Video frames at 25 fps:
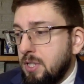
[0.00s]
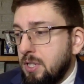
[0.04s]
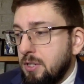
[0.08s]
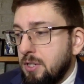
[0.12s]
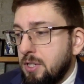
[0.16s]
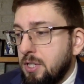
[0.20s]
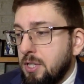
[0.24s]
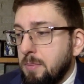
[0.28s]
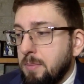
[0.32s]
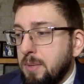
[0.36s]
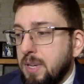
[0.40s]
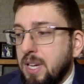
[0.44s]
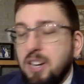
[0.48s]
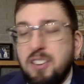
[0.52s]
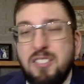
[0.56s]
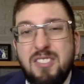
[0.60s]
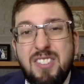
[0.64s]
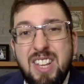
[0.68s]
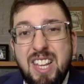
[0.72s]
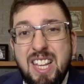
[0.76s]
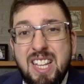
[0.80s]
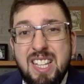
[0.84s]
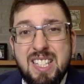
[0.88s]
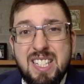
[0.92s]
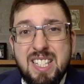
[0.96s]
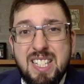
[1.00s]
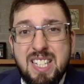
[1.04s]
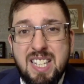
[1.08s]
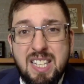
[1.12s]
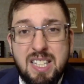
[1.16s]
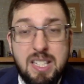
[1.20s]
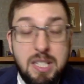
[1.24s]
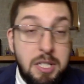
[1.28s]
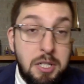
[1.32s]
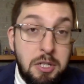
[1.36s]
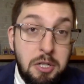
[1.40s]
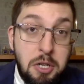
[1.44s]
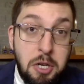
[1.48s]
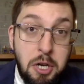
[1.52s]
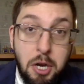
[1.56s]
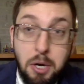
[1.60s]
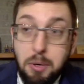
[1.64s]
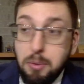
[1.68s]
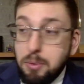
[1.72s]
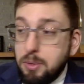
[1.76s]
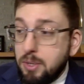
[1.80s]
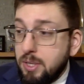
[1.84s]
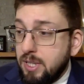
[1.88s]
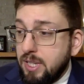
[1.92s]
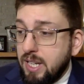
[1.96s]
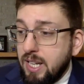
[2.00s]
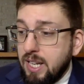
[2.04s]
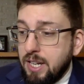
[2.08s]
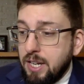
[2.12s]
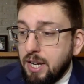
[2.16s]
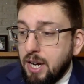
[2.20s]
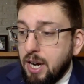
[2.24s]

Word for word: there's some kind of incense note in